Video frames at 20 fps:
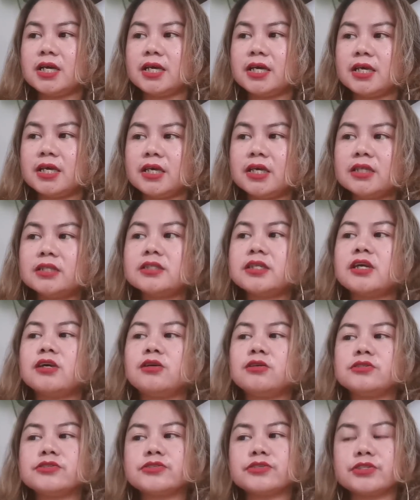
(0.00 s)
And they
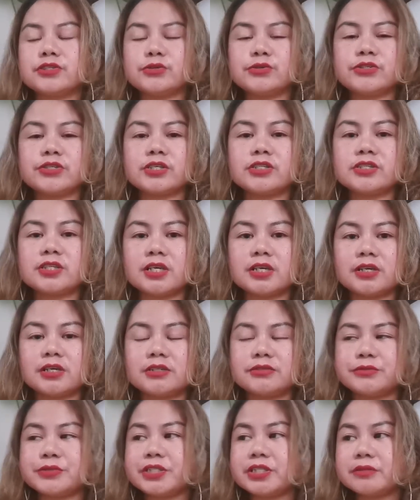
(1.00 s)
also uses a
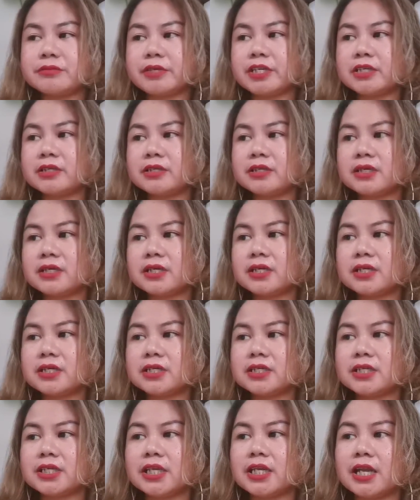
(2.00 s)
rhythmic,
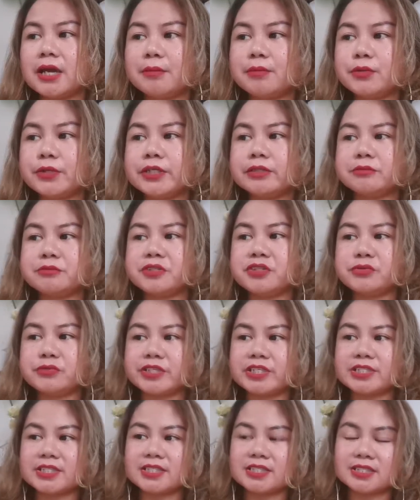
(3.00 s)
elaborate
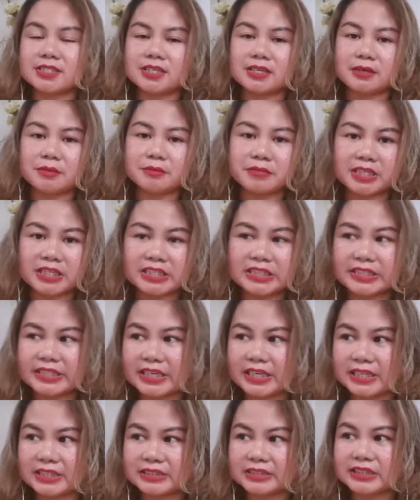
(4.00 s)
metric system,
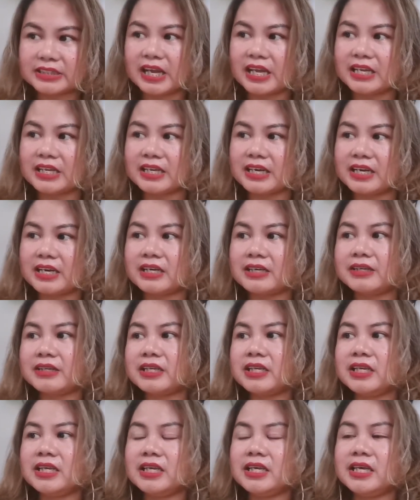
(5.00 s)
Indian, Tala,
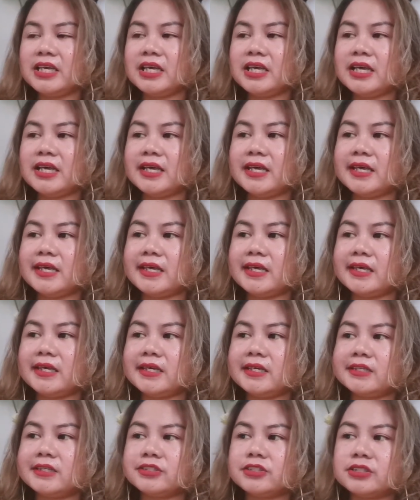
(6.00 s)

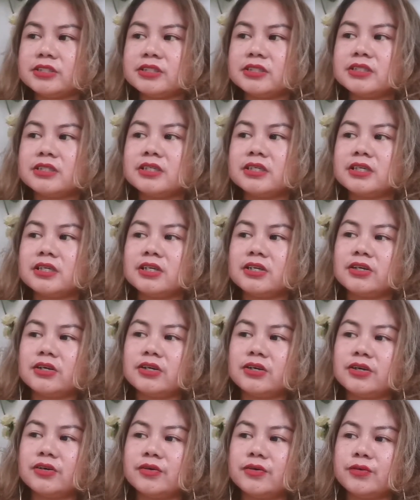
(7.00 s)
and
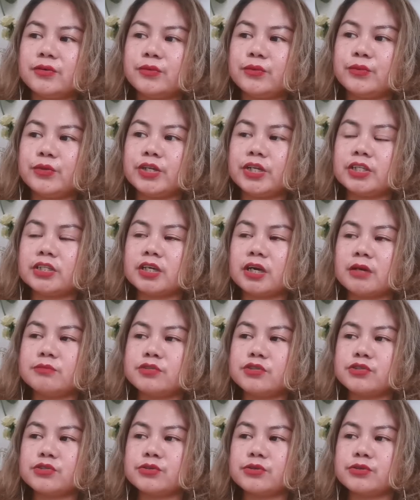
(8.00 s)
when it
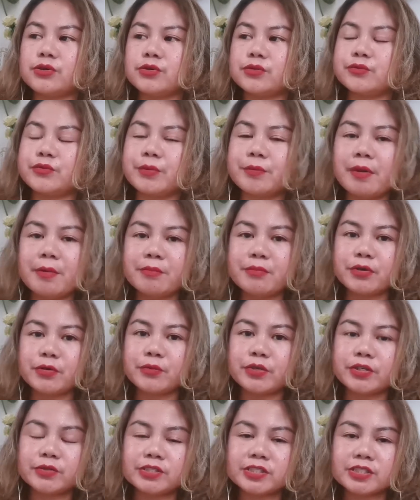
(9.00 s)
comes to, remember
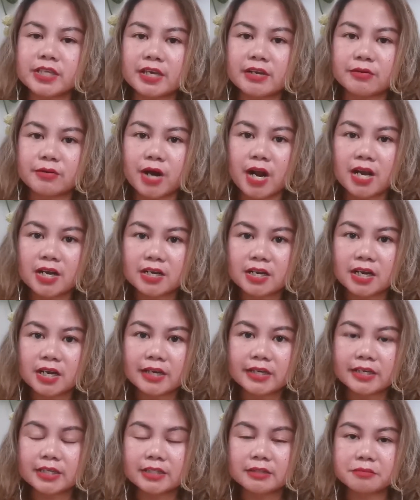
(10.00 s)
when you say raga,
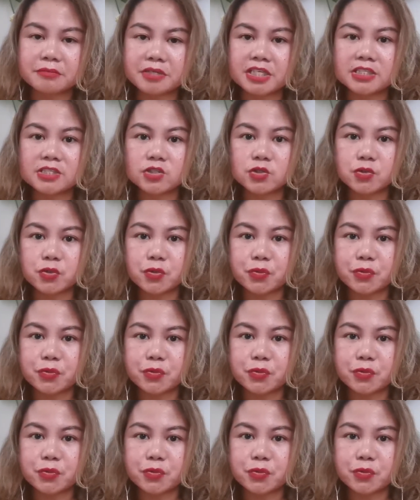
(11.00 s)
it means